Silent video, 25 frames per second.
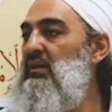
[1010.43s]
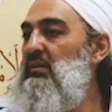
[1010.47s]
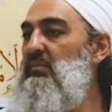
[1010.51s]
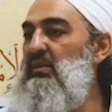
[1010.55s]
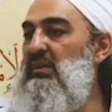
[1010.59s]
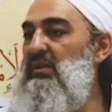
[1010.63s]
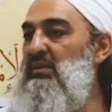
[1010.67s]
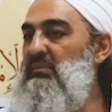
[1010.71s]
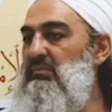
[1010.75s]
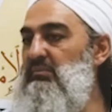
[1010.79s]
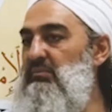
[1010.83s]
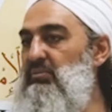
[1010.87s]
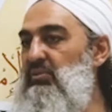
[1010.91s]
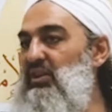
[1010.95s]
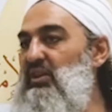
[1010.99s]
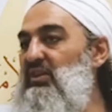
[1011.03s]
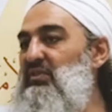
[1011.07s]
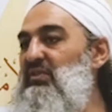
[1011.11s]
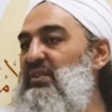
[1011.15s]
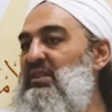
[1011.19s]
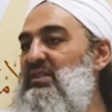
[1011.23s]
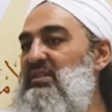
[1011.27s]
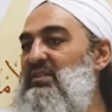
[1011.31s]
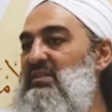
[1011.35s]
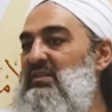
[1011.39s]
But
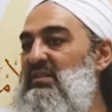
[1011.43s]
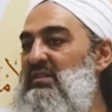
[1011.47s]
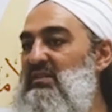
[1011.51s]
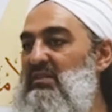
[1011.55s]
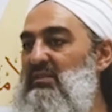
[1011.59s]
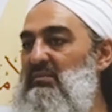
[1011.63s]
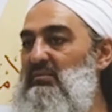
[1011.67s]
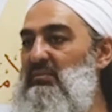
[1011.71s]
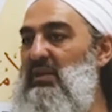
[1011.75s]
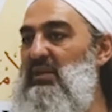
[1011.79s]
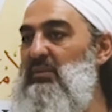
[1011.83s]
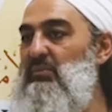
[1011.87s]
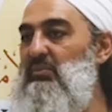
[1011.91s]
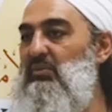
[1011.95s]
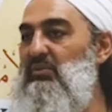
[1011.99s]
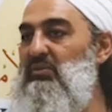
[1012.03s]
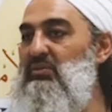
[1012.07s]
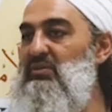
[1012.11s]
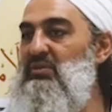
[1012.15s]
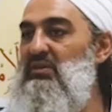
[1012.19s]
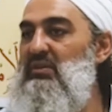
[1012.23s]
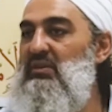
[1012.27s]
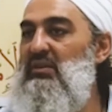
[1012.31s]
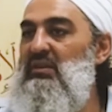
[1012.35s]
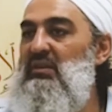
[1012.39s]
previous
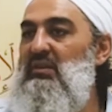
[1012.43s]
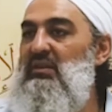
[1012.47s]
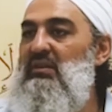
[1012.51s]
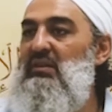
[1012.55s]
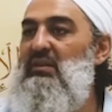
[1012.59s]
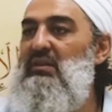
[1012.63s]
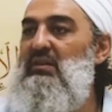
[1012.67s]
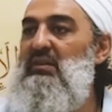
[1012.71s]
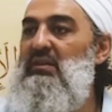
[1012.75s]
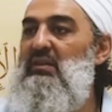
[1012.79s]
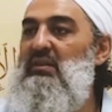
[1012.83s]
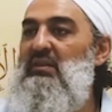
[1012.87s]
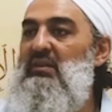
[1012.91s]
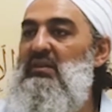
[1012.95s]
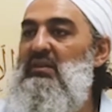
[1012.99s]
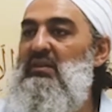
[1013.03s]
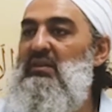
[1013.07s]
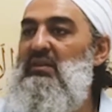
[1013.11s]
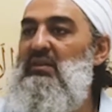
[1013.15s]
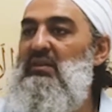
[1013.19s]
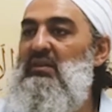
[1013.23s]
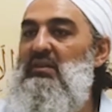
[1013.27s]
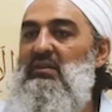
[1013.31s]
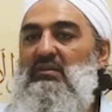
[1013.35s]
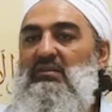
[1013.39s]
peoples,
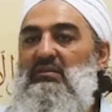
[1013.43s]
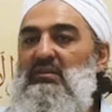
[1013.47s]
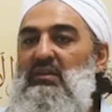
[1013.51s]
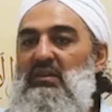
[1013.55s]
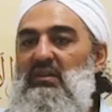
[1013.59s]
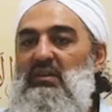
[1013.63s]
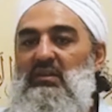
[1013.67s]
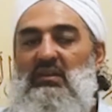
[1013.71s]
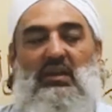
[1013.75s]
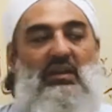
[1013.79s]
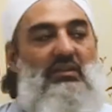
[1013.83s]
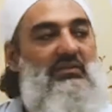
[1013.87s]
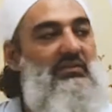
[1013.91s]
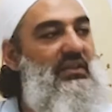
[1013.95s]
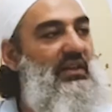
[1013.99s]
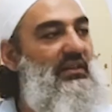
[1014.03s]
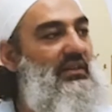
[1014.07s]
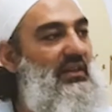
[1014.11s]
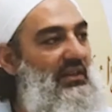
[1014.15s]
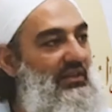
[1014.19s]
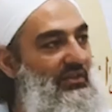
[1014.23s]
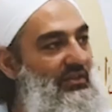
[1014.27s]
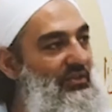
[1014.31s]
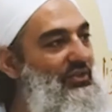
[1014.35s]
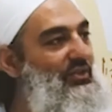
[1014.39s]
they didn't have that.
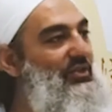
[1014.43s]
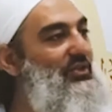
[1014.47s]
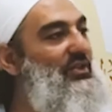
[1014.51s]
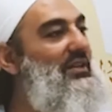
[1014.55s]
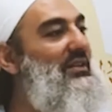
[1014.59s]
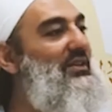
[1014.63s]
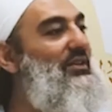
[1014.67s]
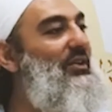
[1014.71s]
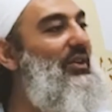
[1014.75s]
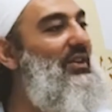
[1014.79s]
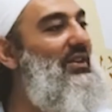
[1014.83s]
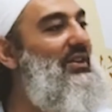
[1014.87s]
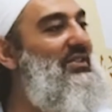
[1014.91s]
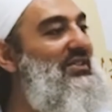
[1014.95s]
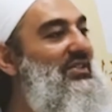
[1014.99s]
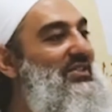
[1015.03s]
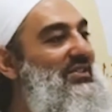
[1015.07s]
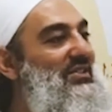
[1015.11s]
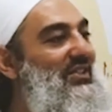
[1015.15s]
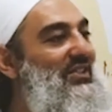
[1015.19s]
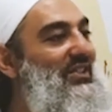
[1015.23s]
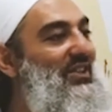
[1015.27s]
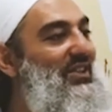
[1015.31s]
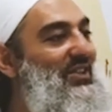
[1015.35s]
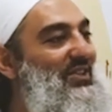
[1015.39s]
They knew that God
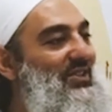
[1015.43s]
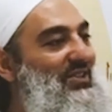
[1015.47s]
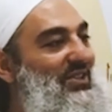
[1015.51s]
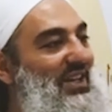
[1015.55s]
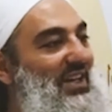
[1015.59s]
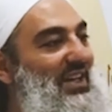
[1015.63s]
existed because